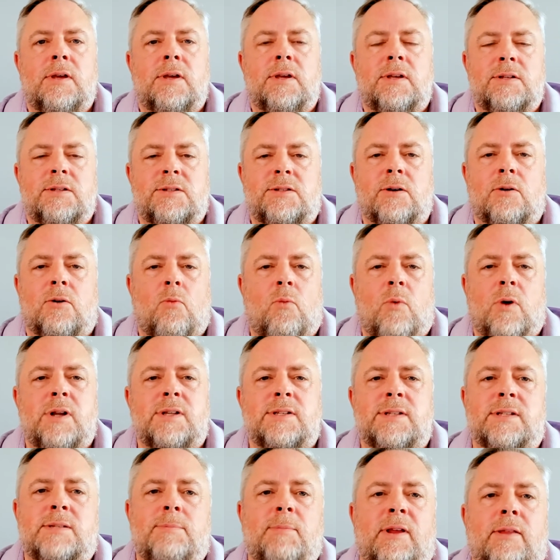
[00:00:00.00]
So what does
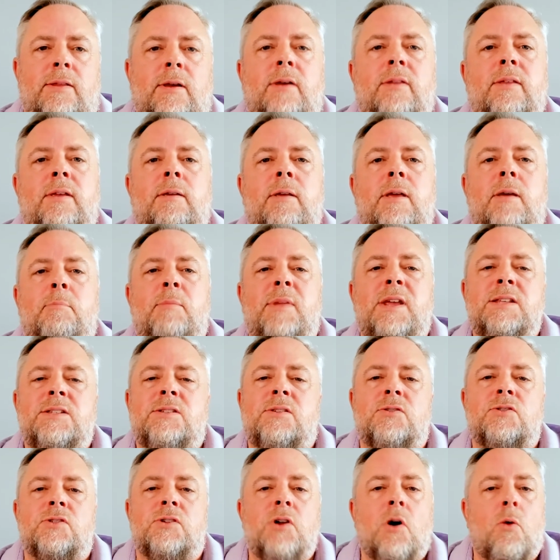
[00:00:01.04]
this mean? It means
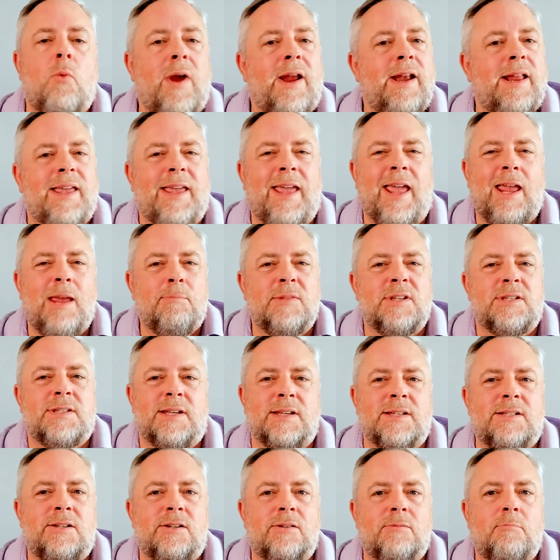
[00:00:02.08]
there's no way to game the
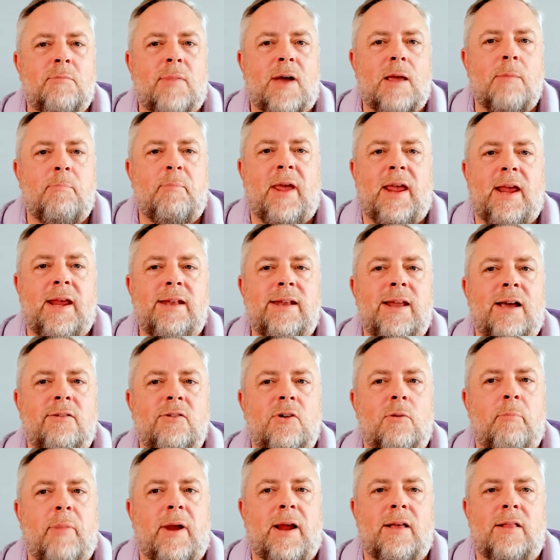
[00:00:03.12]
system by paying down
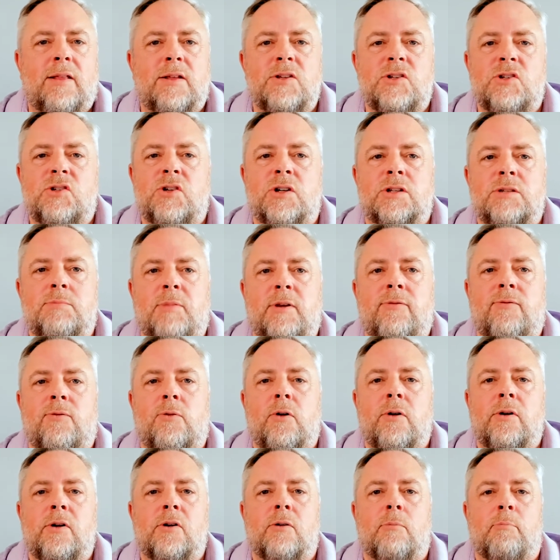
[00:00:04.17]
your balance just
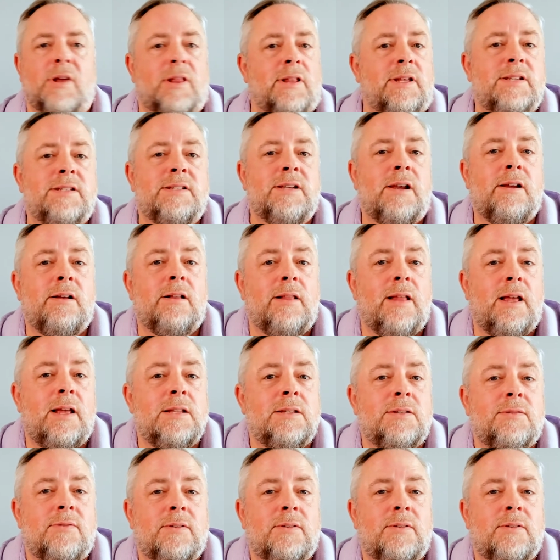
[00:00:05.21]
before your billing cycle ends, for